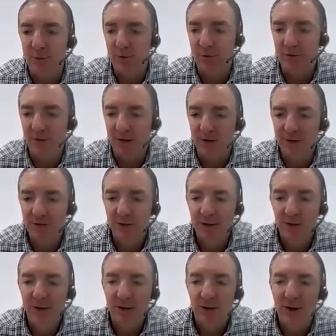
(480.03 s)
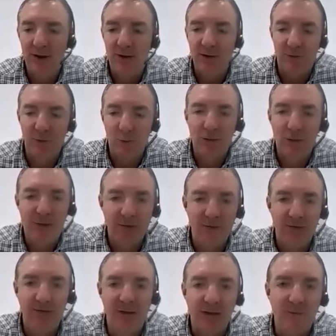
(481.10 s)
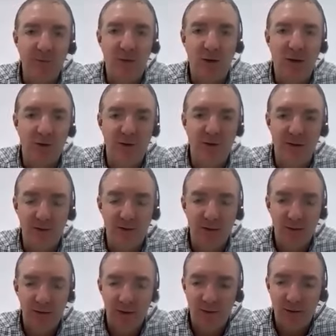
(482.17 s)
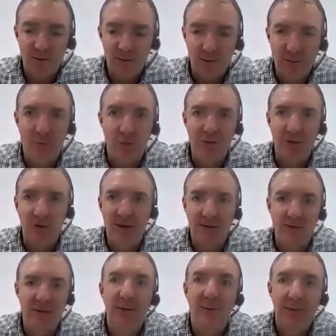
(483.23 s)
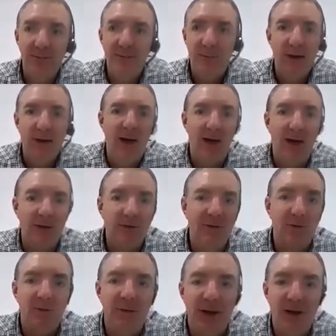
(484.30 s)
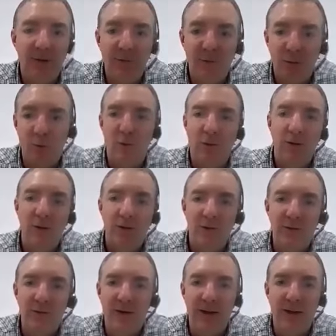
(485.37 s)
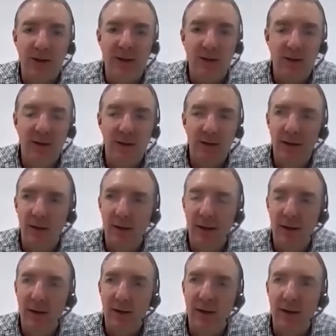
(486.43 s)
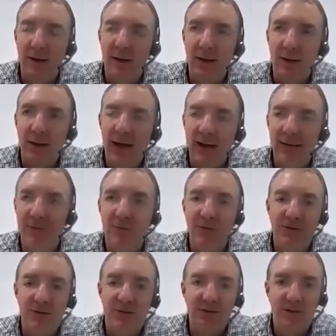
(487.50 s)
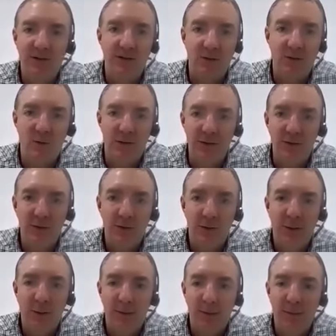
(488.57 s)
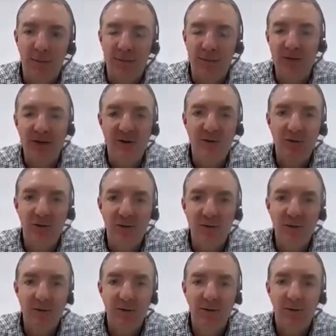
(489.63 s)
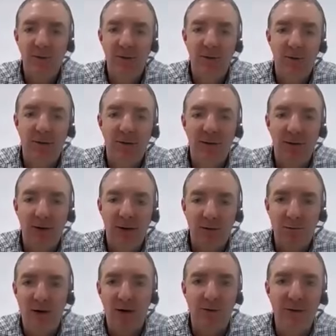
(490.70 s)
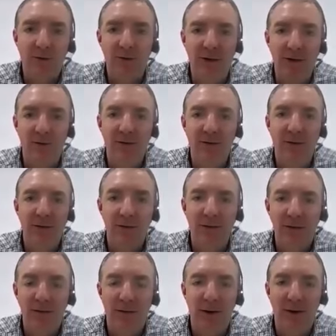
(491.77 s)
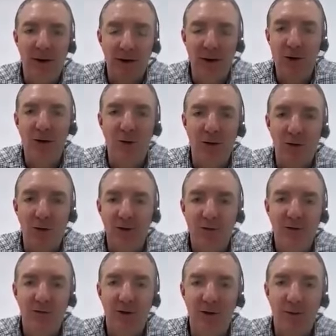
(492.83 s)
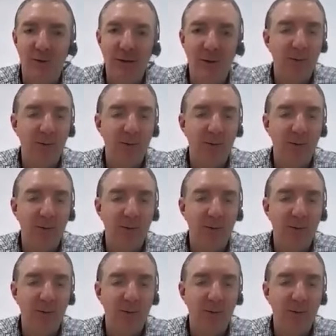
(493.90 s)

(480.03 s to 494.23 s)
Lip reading: process is all about safeguarding the project. And therefore, the emphasis is on prevention rather than a cure. So